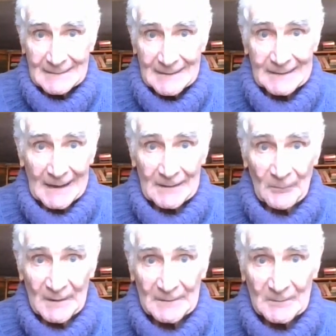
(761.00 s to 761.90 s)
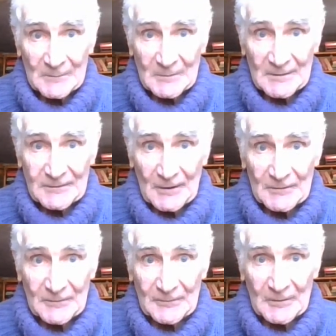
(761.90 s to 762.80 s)
Again, I want to wish
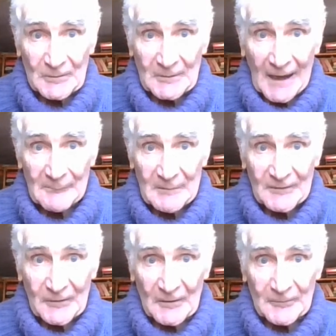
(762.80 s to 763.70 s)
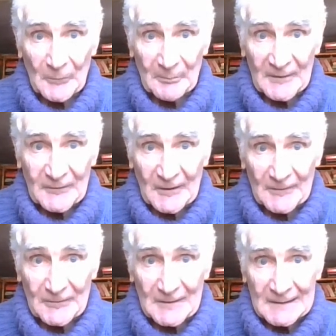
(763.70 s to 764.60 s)
those of you who can be cheerful, be
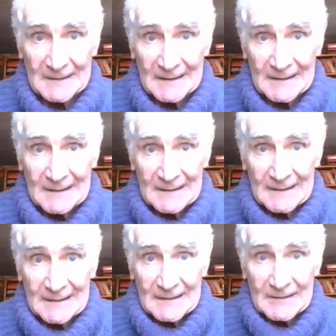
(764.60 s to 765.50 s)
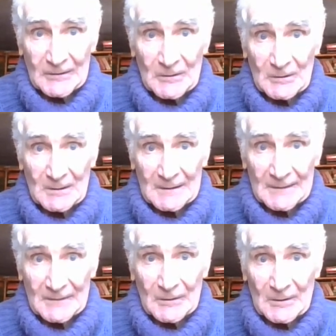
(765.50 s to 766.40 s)
cheerful.
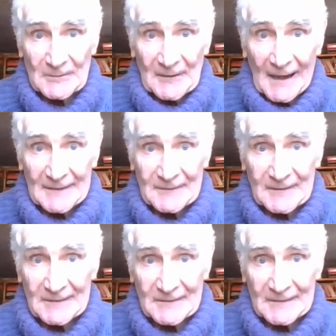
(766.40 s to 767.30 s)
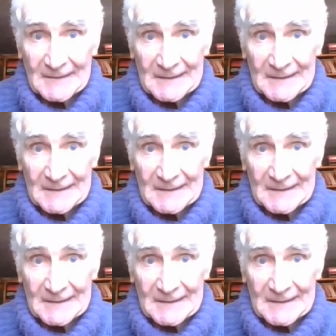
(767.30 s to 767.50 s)
Yuletide season.